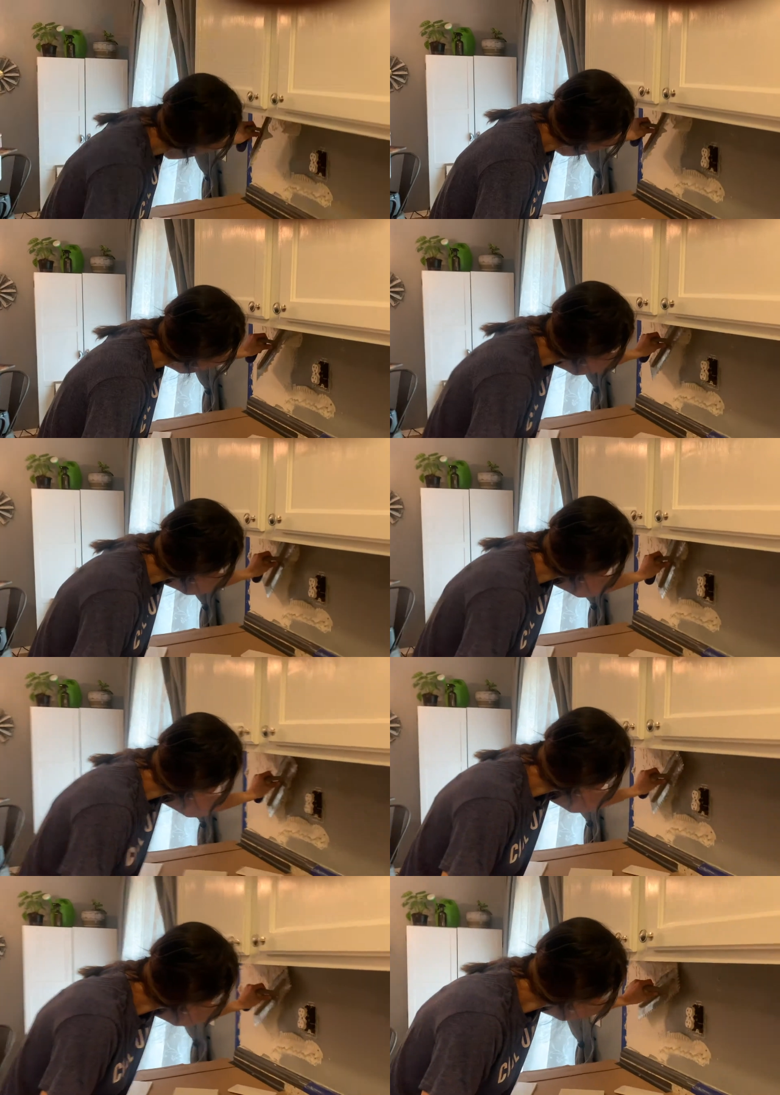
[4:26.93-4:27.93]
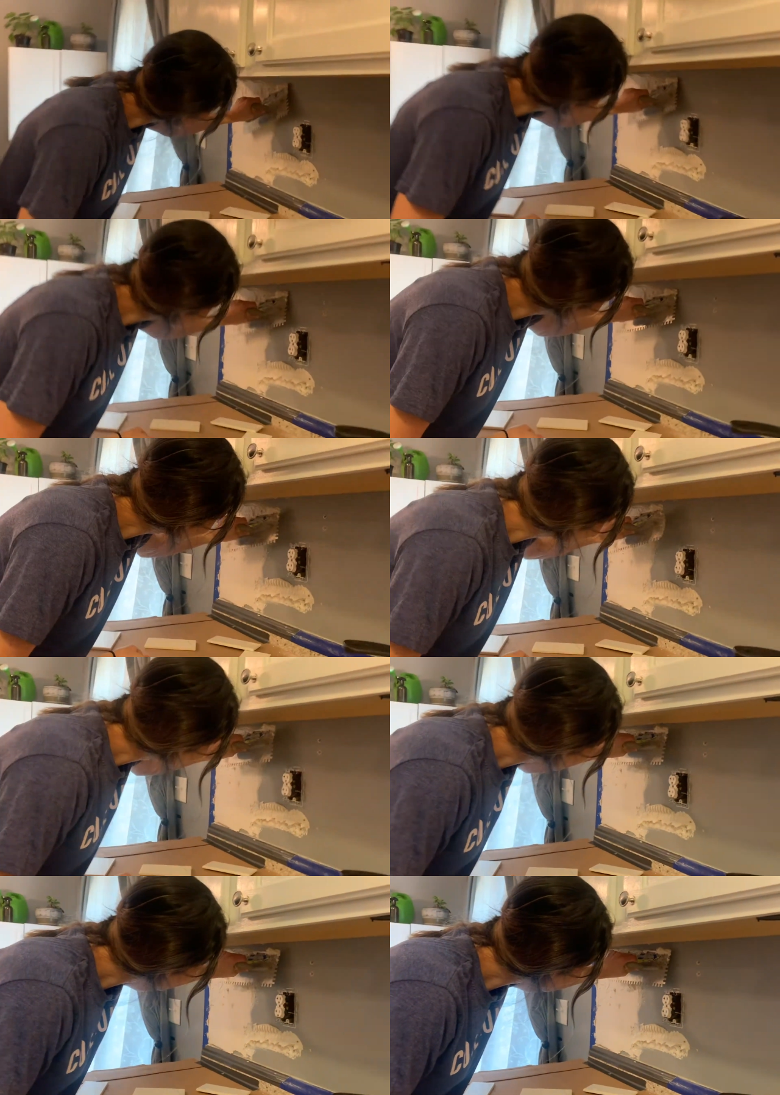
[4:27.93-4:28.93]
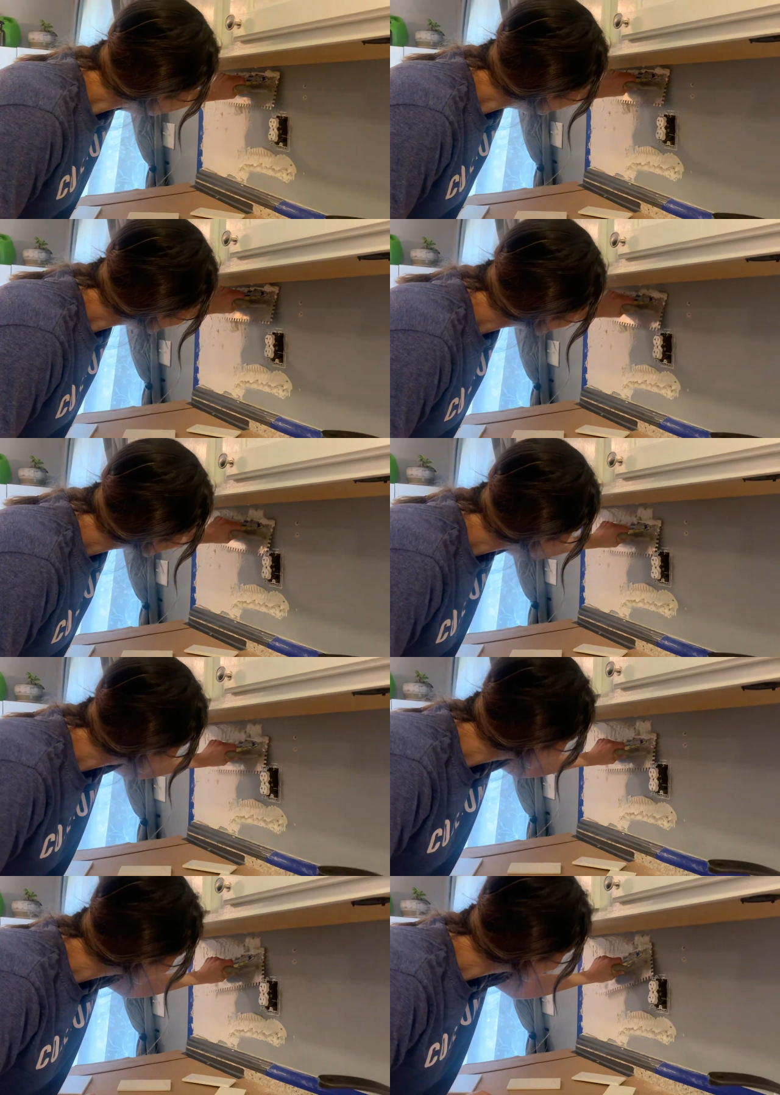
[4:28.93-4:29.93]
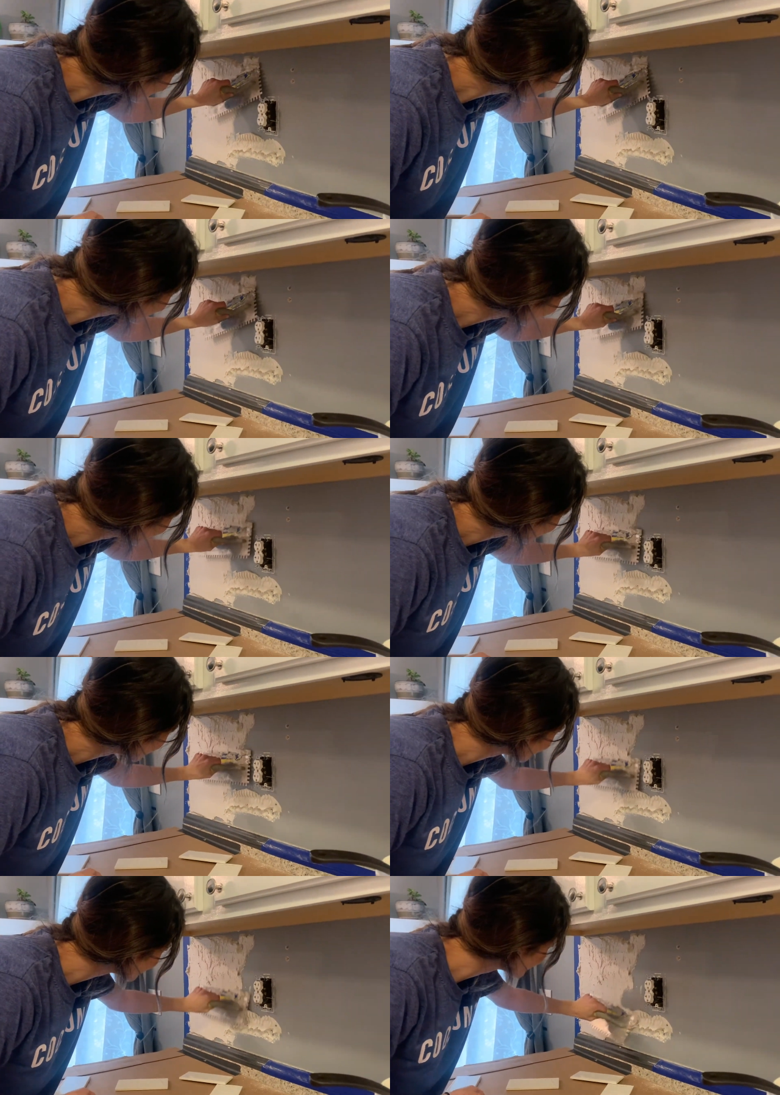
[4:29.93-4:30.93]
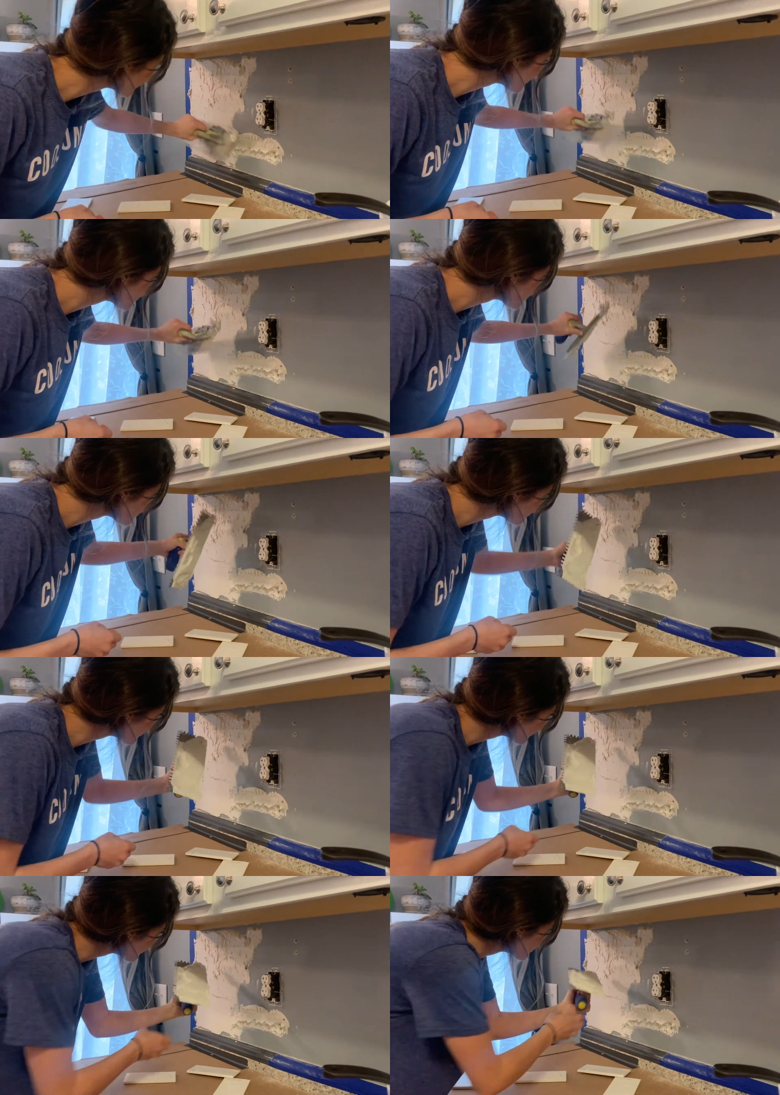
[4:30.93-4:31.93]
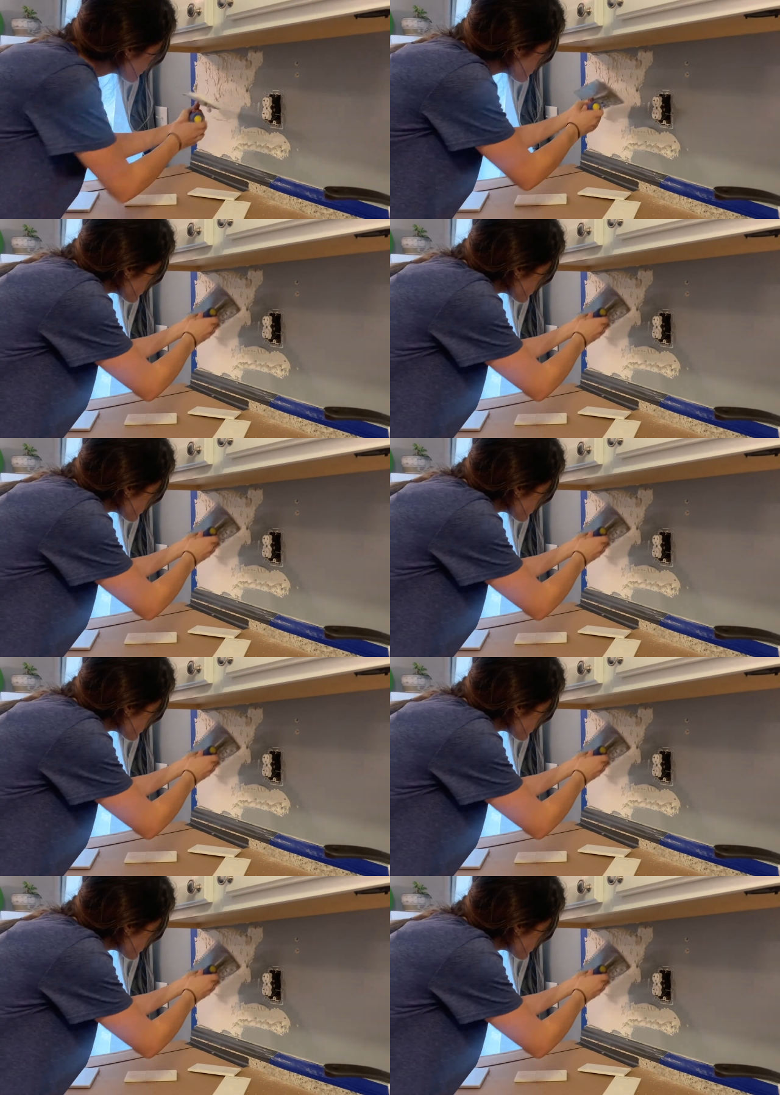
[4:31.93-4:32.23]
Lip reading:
Nobody's mouth can be seen.